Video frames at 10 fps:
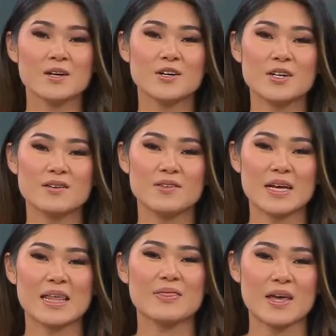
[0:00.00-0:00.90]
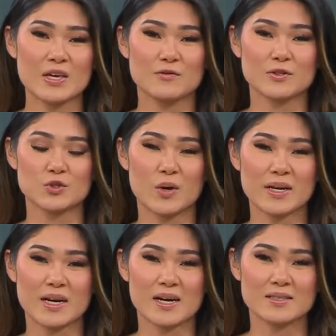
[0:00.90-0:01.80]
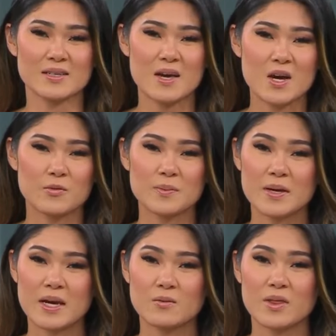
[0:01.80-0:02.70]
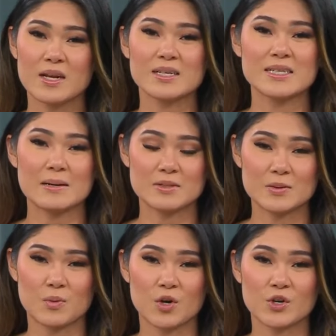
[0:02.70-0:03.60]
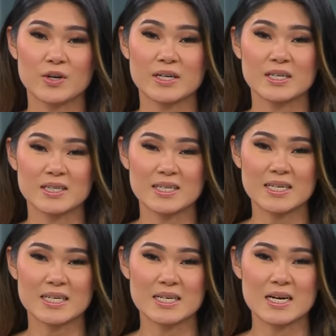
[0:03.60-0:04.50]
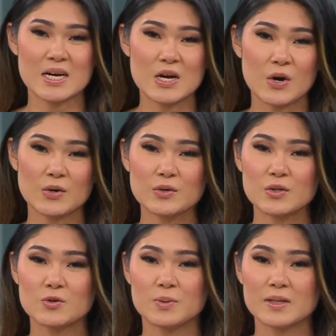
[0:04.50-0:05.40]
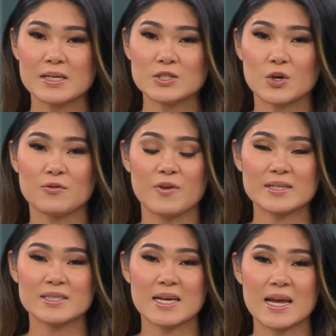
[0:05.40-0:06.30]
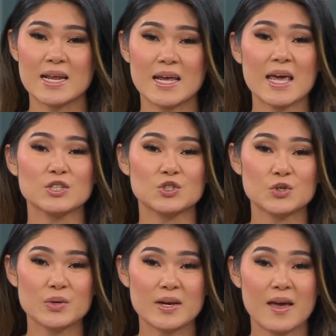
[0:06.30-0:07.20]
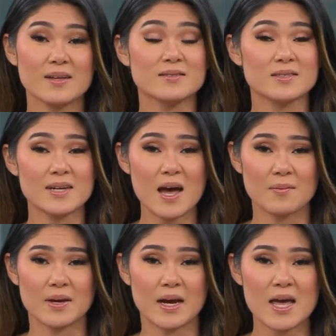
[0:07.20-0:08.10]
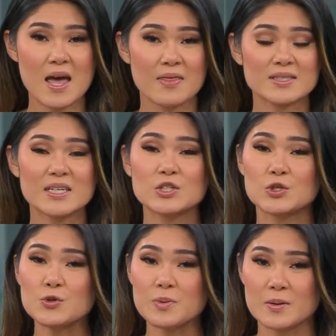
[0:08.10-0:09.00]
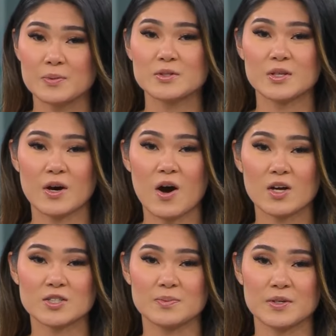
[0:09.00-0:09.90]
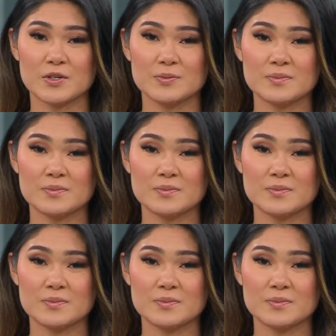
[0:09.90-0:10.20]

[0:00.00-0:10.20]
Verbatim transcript: Good evening and thank you for joining us. We begin with an attempted murder in Kalihi. Honolulu police are investigating a shooting and stabbing that sent two people to the hospital.